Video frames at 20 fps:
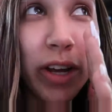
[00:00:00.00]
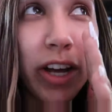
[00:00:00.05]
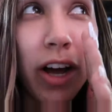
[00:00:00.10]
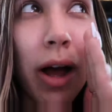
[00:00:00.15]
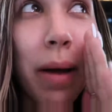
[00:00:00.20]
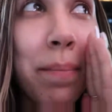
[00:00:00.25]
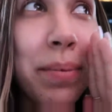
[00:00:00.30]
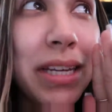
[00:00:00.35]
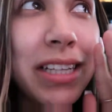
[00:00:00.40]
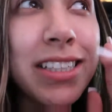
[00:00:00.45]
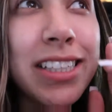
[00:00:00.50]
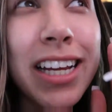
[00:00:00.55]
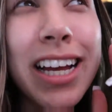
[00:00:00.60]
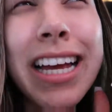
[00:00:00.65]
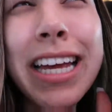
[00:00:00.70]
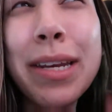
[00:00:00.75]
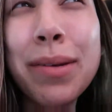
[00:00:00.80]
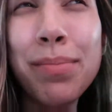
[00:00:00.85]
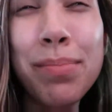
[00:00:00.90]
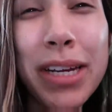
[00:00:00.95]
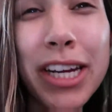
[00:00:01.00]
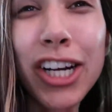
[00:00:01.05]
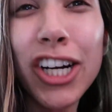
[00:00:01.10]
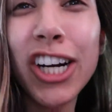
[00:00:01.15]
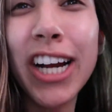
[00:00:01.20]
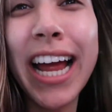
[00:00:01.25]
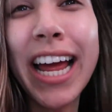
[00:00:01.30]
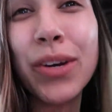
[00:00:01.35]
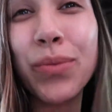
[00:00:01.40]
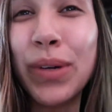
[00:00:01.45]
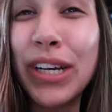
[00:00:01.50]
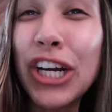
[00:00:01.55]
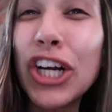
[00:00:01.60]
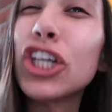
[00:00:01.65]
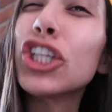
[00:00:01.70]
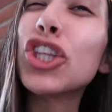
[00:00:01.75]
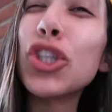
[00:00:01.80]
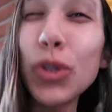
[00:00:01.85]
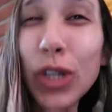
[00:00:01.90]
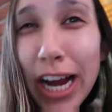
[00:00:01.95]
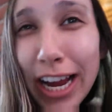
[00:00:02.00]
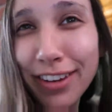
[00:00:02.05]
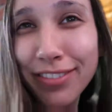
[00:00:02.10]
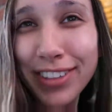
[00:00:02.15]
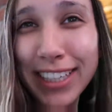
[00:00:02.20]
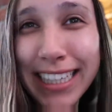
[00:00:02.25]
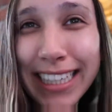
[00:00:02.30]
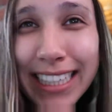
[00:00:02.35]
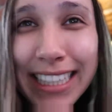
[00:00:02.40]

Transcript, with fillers: we got pizza and beer and we are thriving.